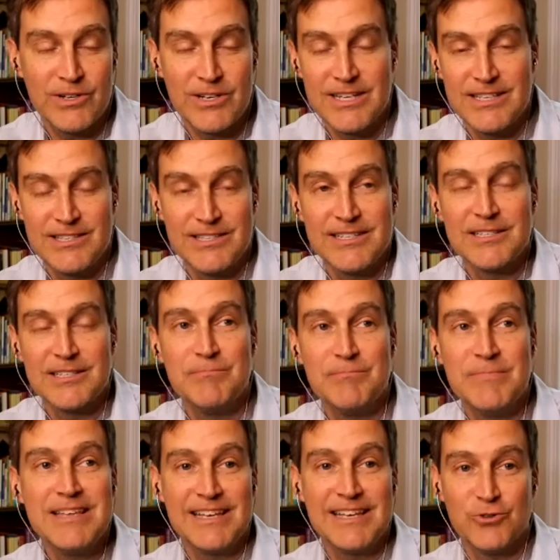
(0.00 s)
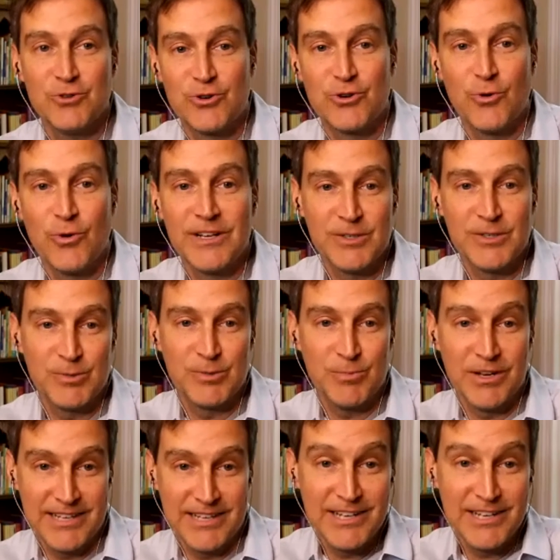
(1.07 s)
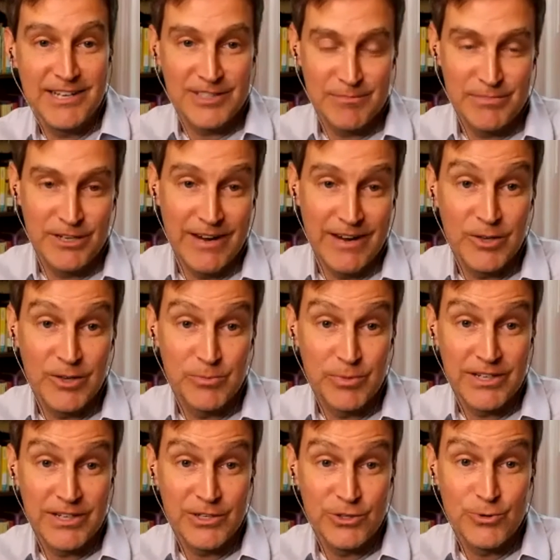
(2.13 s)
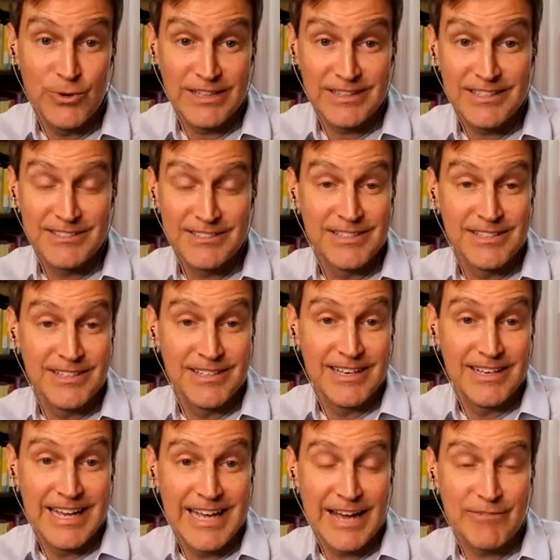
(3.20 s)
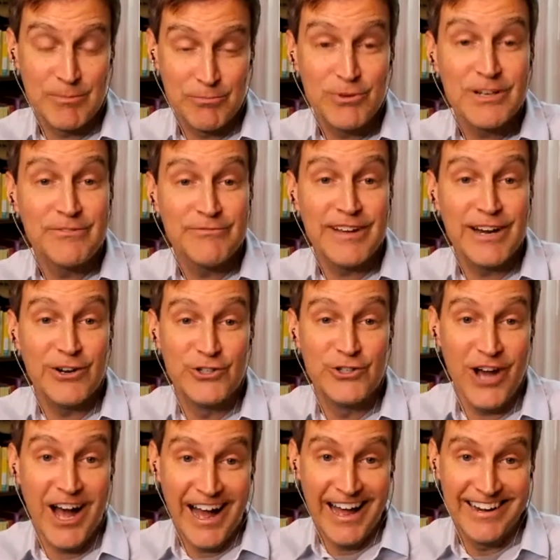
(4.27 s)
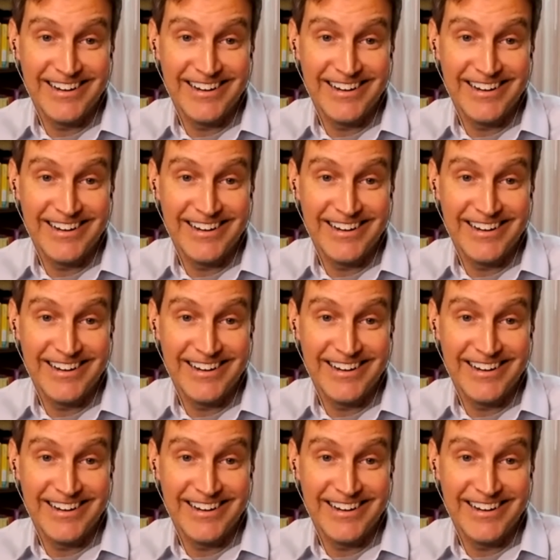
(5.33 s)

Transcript: it doesn't mean that you're going to spontaneously be aroused, but you at least have a pretty fair shot